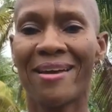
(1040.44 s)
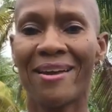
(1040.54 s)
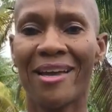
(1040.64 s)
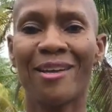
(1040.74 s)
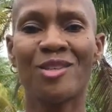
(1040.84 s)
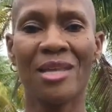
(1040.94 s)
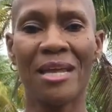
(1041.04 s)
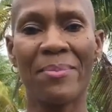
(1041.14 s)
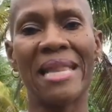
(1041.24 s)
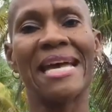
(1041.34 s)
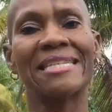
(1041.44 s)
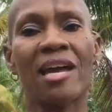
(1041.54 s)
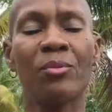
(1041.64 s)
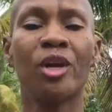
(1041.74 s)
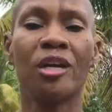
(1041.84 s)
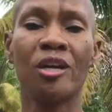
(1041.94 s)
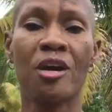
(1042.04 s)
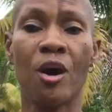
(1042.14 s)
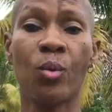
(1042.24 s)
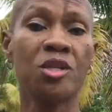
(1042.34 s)
because then by that time you're going to
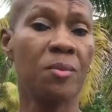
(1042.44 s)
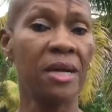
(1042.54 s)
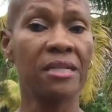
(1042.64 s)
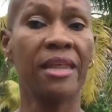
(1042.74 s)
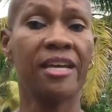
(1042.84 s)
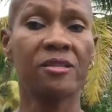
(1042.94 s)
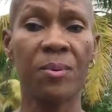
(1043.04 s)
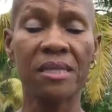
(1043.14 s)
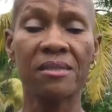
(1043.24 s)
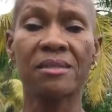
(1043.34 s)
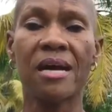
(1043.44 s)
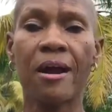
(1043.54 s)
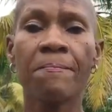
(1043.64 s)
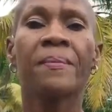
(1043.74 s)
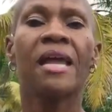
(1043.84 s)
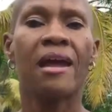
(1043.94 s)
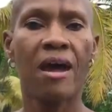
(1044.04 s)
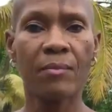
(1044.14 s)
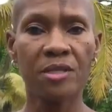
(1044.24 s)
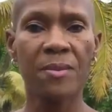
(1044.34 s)
know what your monthly expenses are and
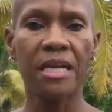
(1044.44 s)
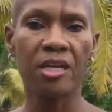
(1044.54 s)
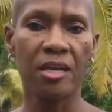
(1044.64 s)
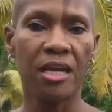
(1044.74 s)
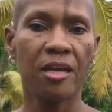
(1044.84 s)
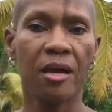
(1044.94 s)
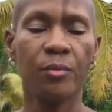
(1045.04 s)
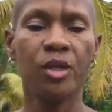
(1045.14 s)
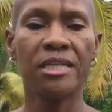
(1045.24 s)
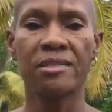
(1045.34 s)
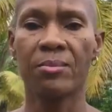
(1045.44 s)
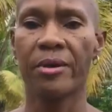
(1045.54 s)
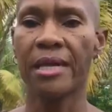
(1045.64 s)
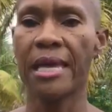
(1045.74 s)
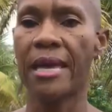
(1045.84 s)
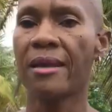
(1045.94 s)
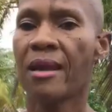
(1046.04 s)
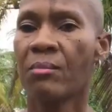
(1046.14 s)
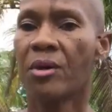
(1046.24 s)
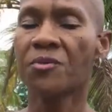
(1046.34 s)
how much money income you need to bring in.
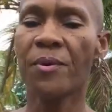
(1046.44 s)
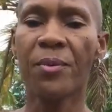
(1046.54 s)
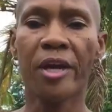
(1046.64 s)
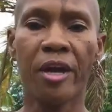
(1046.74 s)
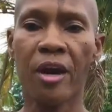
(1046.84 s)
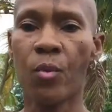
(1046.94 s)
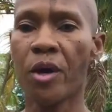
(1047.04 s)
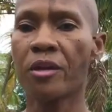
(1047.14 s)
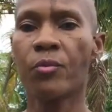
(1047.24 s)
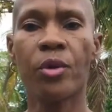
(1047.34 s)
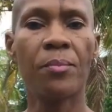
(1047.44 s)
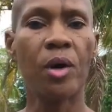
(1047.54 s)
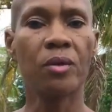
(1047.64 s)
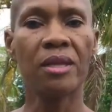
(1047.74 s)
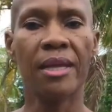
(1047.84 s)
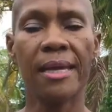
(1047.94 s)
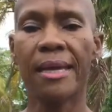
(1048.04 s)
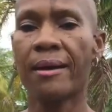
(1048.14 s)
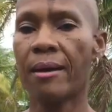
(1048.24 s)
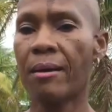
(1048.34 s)
Most people here are working remotely.
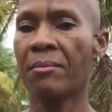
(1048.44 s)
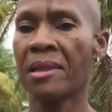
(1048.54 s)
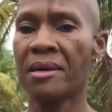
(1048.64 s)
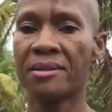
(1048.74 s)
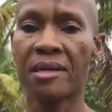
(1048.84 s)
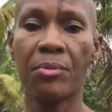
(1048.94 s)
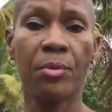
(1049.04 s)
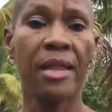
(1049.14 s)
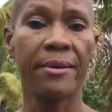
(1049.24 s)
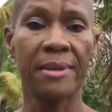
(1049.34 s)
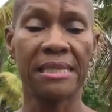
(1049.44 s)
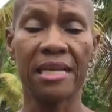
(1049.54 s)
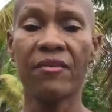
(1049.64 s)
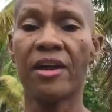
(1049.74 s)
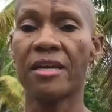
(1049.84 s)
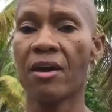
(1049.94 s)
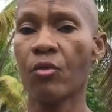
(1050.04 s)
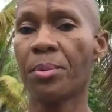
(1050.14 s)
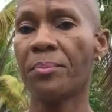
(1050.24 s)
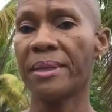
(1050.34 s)
Like some people like myself have
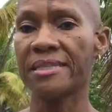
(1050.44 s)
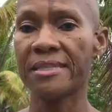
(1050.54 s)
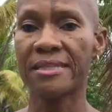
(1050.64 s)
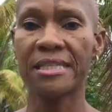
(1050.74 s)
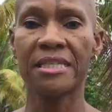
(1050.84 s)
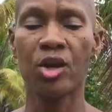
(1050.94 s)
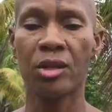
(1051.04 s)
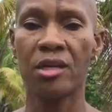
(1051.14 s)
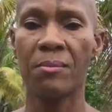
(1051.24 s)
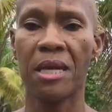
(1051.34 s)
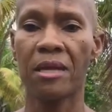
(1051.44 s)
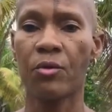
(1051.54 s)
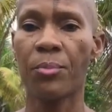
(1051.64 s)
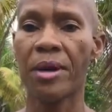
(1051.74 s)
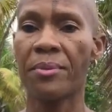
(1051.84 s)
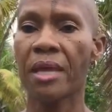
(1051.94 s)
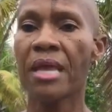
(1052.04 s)
open businesses here in the Dominican Republic